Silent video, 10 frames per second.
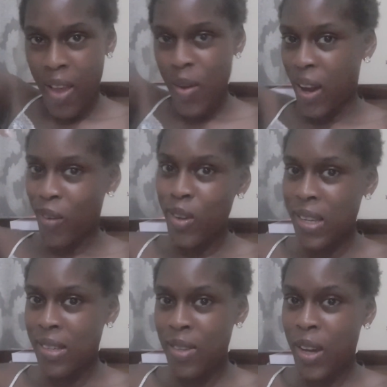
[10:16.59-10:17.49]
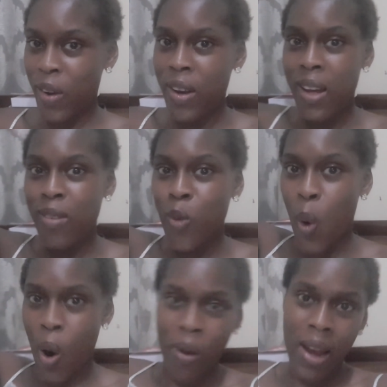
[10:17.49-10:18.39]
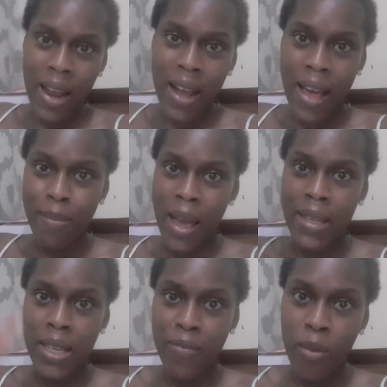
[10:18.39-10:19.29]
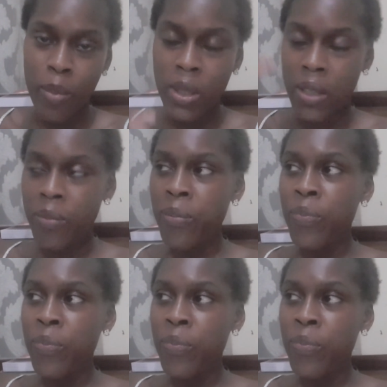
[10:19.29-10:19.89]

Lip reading: You cannot just, you cannot now quarrel and go and be asking for money.